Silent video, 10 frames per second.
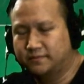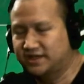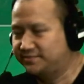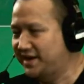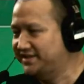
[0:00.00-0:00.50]

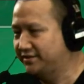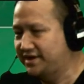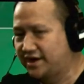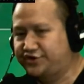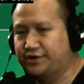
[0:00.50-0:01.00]
it's
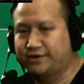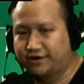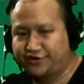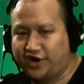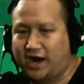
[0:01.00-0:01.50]
basically us showing
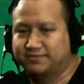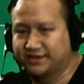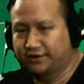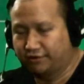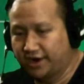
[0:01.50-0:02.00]
our chops
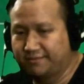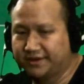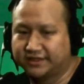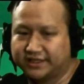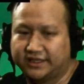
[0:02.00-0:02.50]
and our
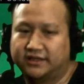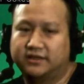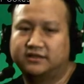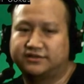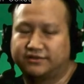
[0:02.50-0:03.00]
credibility,
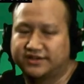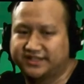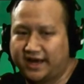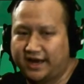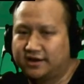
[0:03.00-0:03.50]
so to
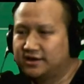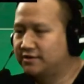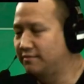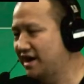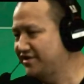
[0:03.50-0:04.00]
say.
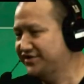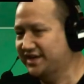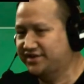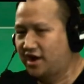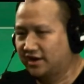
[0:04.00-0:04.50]
We're not just
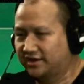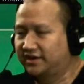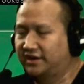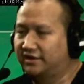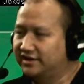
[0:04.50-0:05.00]
like talking
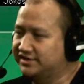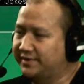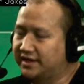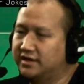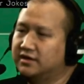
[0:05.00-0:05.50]
here. There's
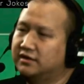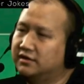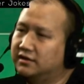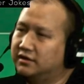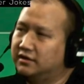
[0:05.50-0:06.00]
been
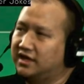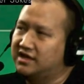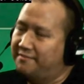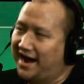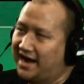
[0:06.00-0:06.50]
in
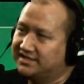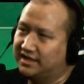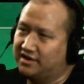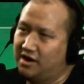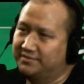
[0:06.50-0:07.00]
the past
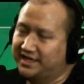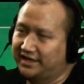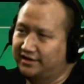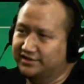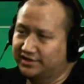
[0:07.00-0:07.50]
like
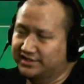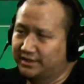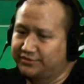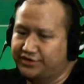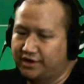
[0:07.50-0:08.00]
commentators on
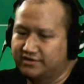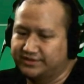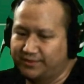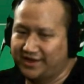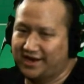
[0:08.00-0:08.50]
some
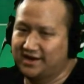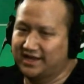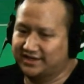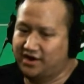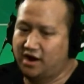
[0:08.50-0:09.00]
shows where they kind of
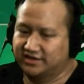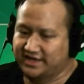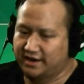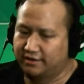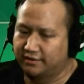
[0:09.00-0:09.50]
like talk
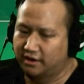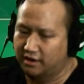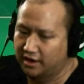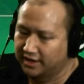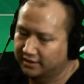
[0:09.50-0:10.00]
down
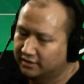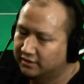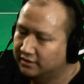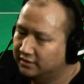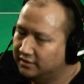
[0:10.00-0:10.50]
on
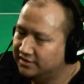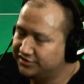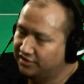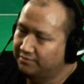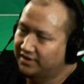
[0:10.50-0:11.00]

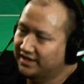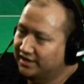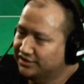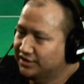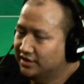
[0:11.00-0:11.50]
certain
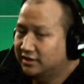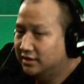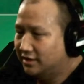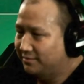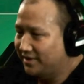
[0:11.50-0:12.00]
players.
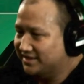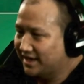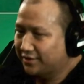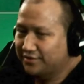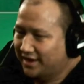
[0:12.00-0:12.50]
When it's
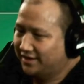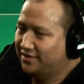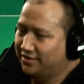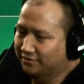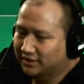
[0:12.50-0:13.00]
like, who the heck are
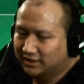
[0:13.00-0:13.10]
you?